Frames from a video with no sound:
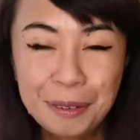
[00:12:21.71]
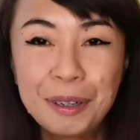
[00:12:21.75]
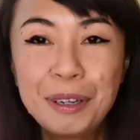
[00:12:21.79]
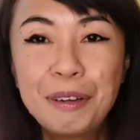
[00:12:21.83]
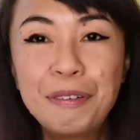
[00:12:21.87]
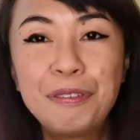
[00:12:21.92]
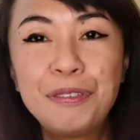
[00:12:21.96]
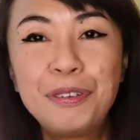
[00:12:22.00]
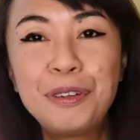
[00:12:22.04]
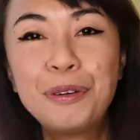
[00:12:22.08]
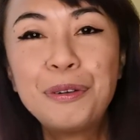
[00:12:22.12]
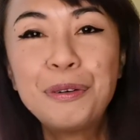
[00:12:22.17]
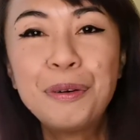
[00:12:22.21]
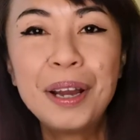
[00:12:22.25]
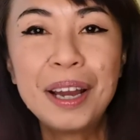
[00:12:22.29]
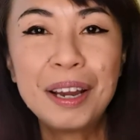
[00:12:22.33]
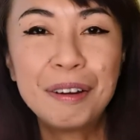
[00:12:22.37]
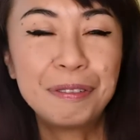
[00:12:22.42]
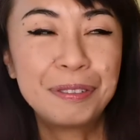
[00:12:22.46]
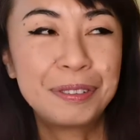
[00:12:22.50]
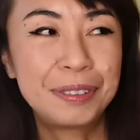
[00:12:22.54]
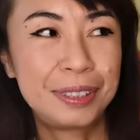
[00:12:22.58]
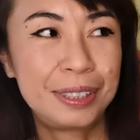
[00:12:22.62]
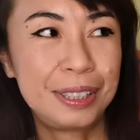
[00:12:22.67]
if you
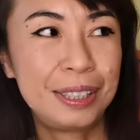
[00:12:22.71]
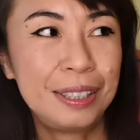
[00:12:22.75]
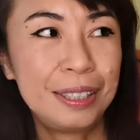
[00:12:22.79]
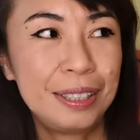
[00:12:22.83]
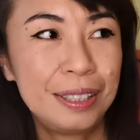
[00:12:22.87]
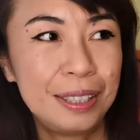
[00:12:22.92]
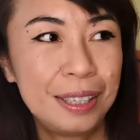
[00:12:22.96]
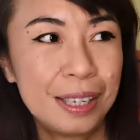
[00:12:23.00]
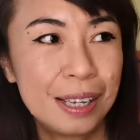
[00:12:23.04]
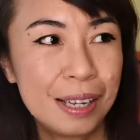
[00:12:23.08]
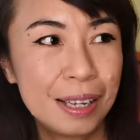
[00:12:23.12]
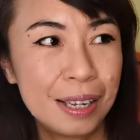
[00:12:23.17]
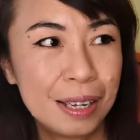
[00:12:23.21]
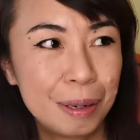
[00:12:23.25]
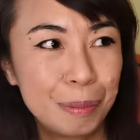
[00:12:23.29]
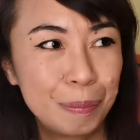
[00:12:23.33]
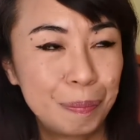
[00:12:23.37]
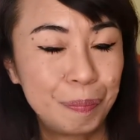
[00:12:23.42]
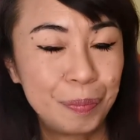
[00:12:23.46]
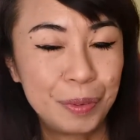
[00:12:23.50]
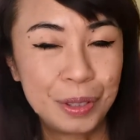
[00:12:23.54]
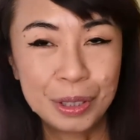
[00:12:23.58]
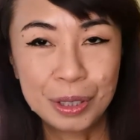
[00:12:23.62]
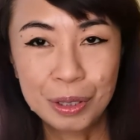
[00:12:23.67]
have seen
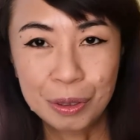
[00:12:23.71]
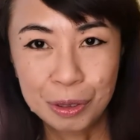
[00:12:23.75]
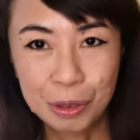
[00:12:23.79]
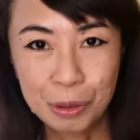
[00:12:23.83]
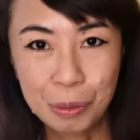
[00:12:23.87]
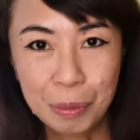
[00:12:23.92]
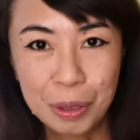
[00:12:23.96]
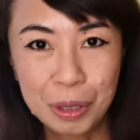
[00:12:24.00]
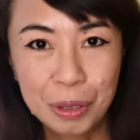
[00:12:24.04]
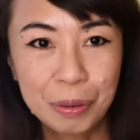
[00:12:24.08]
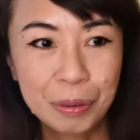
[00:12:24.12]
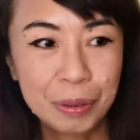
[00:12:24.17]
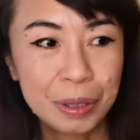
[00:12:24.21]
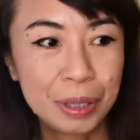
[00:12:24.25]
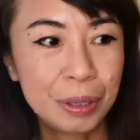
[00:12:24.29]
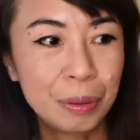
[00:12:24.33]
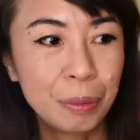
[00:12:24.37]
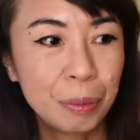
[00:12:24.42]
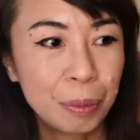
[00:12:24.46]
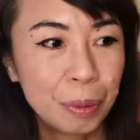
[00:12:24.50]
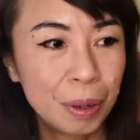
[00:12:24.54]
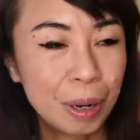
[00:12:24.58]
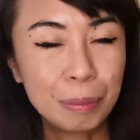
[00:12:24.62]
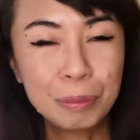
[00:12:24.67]
the documentary,
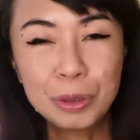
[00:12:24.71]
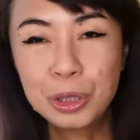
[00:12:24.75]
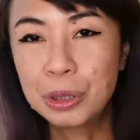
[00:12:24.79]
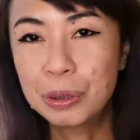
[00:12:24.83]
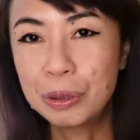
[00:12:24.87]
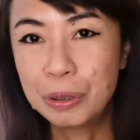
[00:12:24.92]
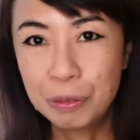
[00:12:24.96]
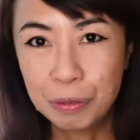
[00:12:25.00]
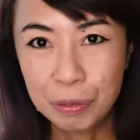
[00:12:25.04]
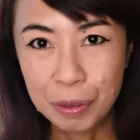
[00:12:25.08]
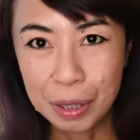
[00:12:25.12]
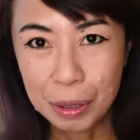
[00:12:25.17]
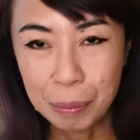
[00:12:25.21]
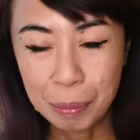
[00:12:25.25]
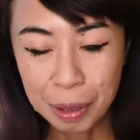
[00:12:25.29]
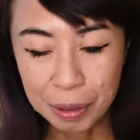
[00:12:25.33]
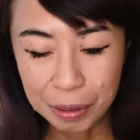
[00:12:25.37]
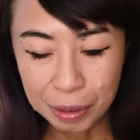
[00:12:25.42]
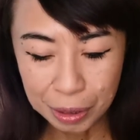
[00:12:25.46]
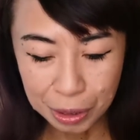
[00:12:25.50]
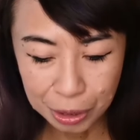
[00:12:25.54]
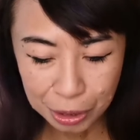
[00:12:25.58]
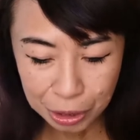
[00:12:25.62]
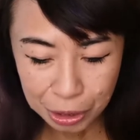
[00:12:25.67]
or I'm sure you've read
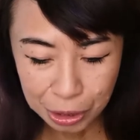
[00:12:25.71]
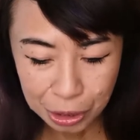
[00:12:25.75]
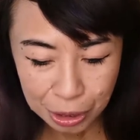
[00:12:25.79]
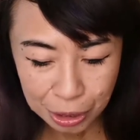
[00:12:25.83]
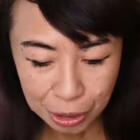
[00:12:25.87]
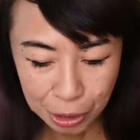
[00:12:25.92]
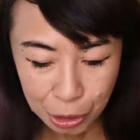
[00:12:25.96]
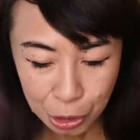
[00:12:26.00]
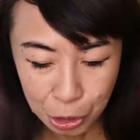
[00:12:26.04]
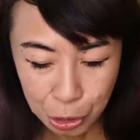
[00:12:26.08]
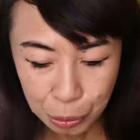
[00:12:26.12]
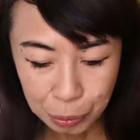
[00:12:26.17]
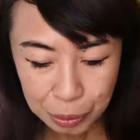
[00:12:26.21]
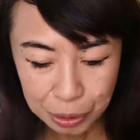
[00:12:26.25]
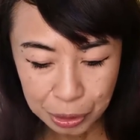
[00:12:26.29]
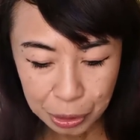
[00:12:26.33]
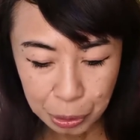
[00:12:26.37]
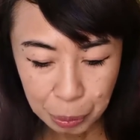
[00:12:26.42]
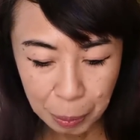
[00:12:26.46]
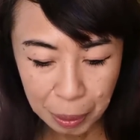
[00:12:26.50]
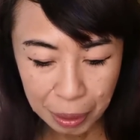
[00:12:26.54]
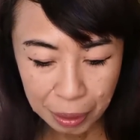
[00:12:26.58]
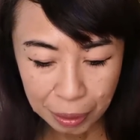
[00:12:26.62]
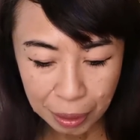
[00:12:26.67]
about it in the news
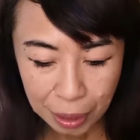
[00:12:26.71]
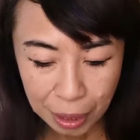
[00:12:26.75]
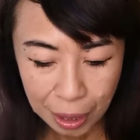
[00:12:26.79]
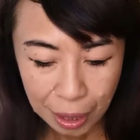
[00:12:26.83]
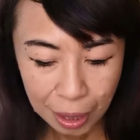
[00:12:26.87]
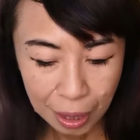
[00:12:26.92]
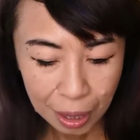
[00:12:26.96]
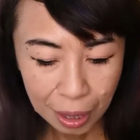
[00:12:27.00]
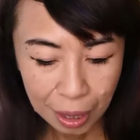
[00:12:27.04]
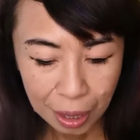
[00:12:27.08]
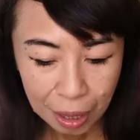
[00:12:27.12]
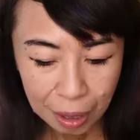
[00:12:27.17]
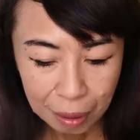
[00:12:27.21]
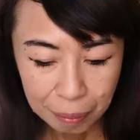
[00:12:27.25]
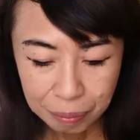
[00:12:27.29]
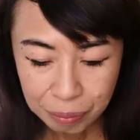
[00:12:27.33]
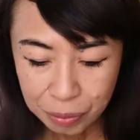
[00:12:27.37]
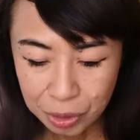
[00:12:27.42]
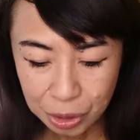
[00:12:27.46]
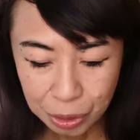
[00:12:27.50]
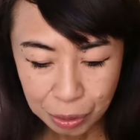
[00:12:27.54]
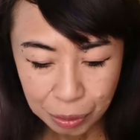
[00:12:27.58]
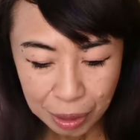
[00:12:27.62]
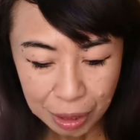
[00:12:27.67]
as well,
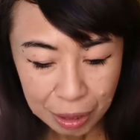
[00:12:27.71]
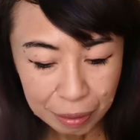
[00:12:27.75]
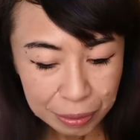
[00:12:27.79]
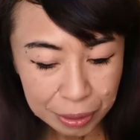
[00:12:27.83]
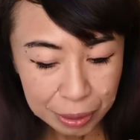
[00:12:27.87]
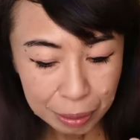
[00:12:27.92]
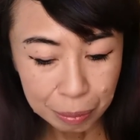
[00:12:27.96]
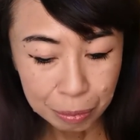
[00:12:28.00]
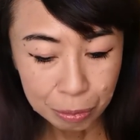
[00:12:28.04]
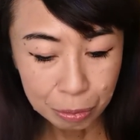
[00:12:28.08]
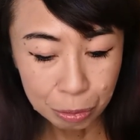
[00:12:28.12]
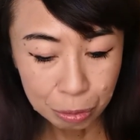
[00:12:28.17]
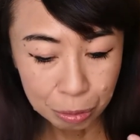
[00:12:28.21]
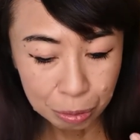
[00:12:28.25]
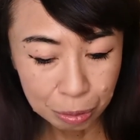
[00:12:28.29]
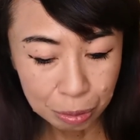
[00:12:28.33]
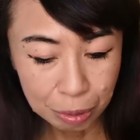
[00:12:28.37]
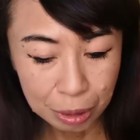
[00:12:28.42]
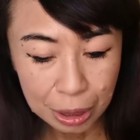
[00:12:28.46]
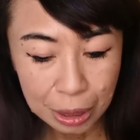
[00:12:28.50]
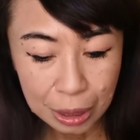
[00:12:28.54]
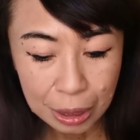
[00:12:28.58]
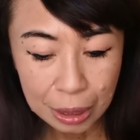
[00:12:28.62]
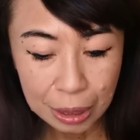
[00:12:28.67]
you have some
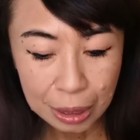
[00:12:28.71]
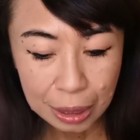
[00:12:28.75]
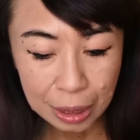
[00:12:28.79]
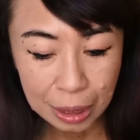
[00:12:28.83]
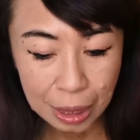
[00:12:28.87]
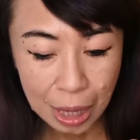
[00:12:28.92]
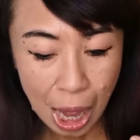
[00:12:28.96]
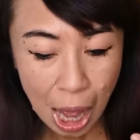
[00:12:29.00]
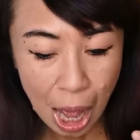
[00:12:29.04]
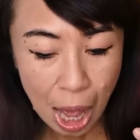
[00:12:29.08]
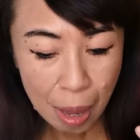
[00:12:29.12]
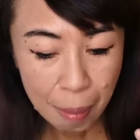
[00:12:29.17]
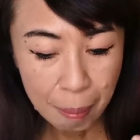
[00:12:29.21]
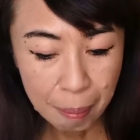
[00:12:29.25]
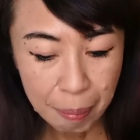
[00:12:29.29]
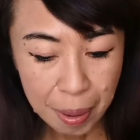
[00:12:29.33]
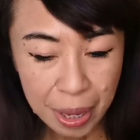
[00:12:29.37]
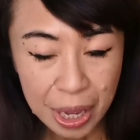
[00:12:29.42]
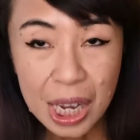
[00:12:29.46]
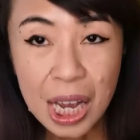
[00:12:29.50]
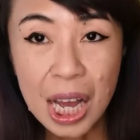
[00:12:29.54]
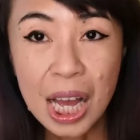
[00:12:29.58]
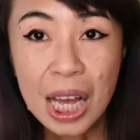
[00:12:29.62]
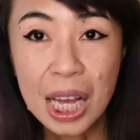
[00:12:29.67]
really
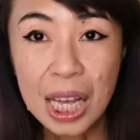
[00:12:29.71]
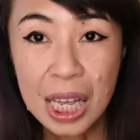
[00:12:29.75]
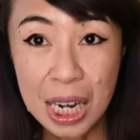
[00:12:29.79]
big